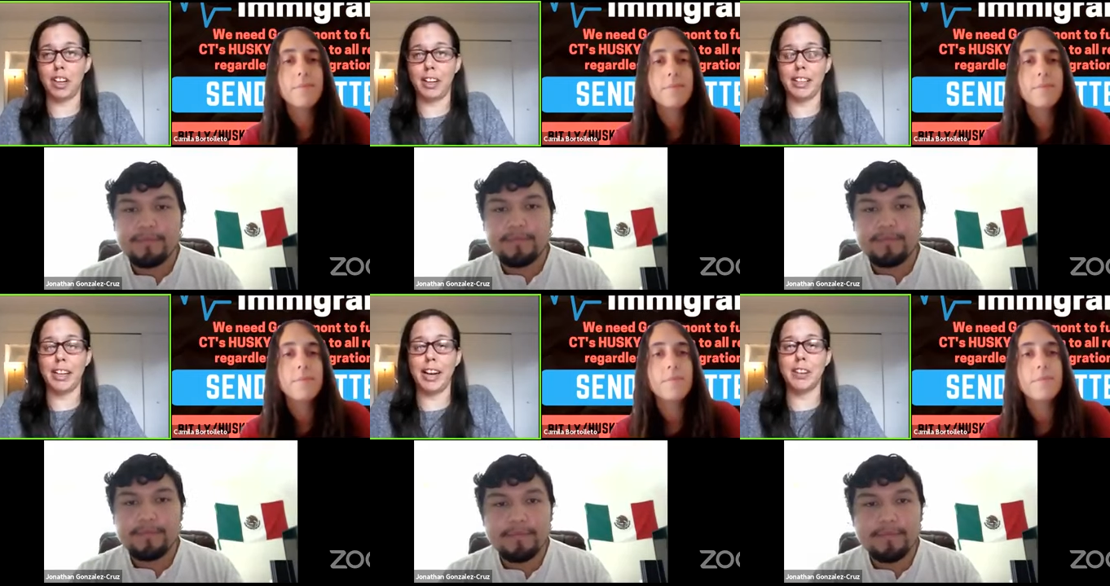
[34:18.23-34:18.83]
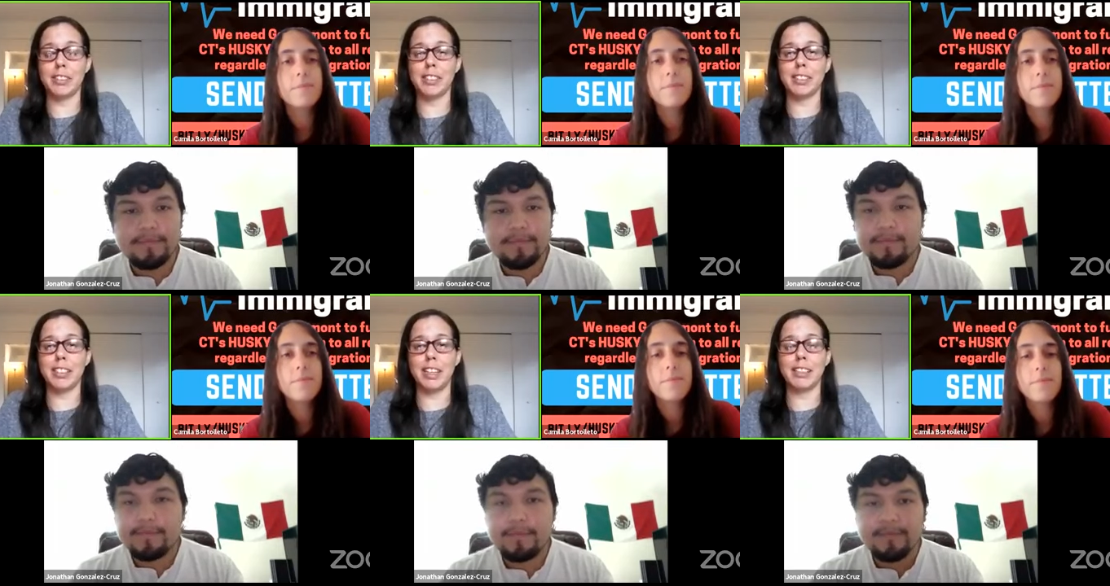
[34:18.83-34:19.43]
Speaker 1: sorry, the House and
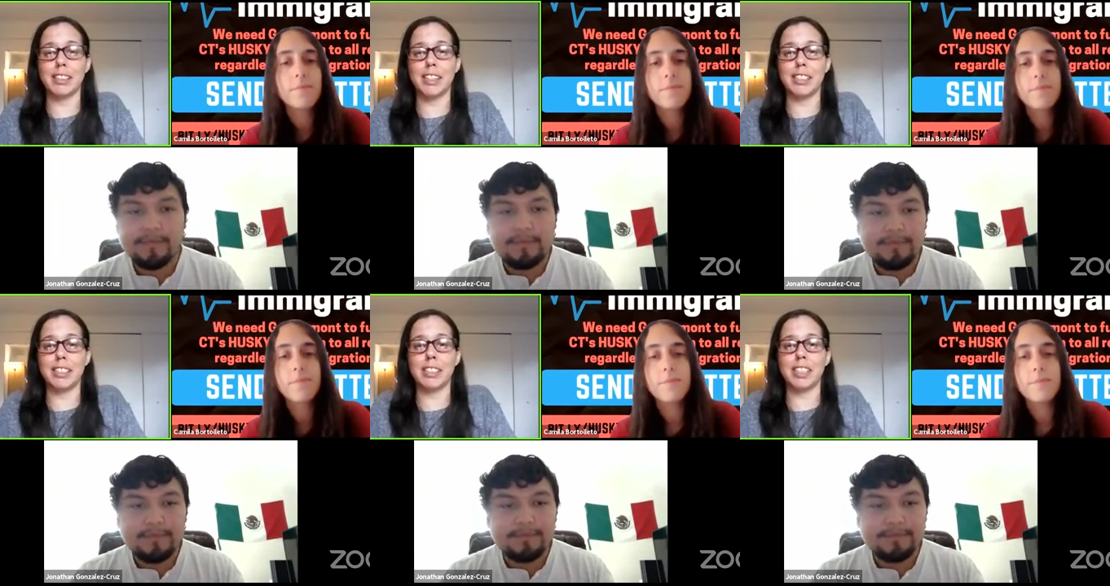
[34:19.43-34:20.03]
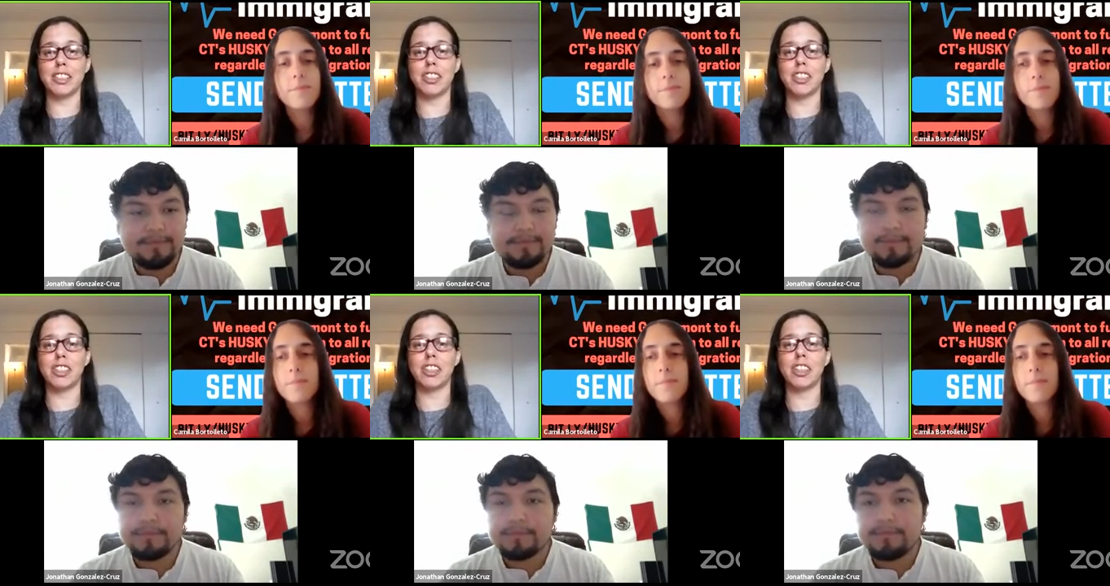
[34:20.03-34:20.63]
the Senate and the
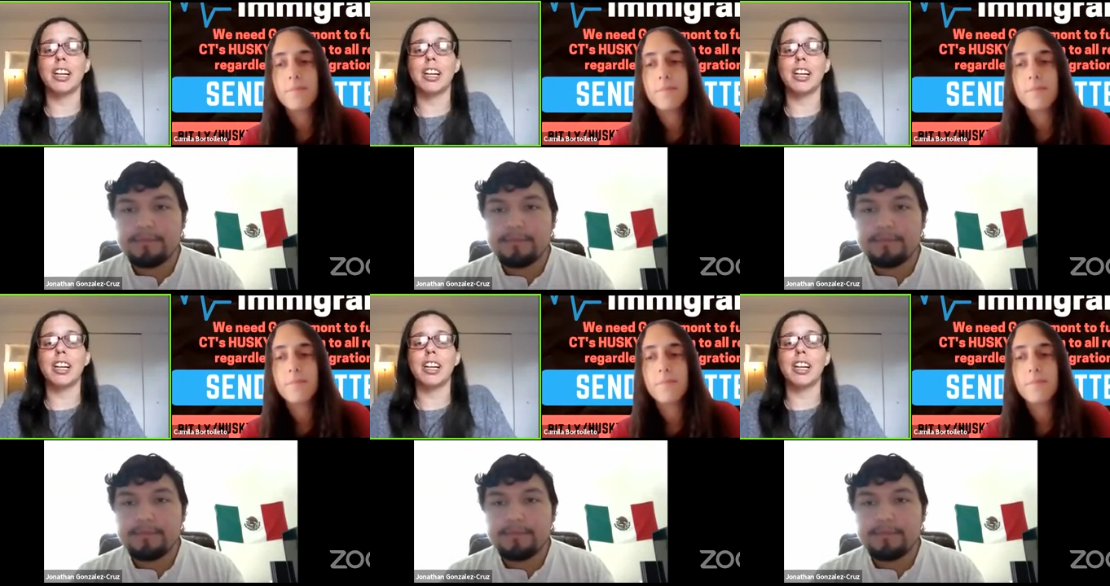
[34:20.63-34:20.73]
legislature.